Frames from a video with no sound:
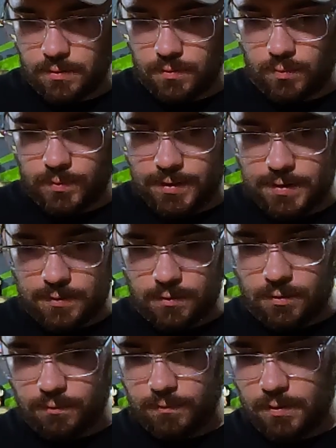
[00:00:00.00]
We can
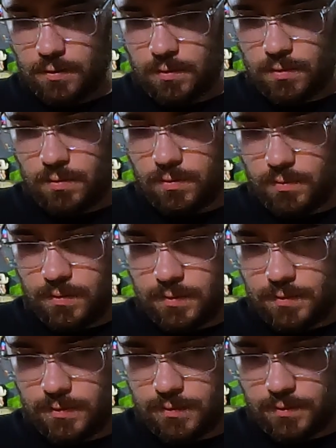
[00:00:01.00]
throw
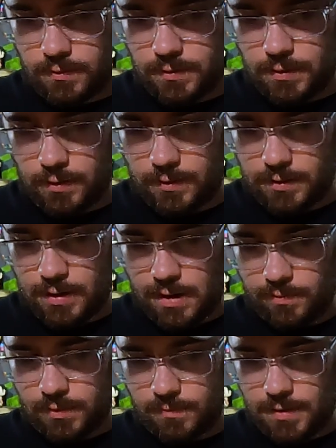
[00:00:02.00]
a Dart
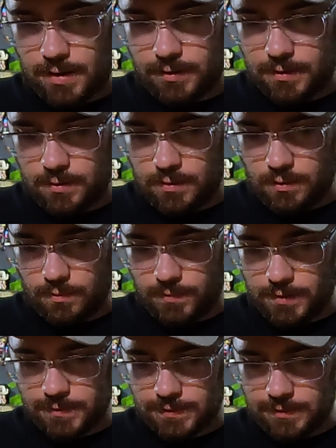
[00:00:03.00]
Goblin back here
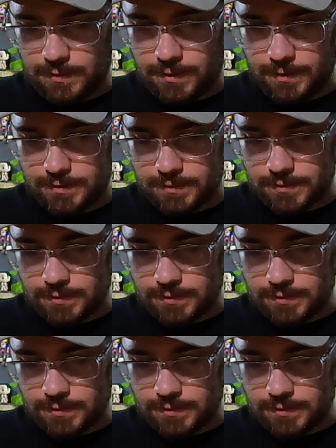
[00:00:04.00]
because I'd like to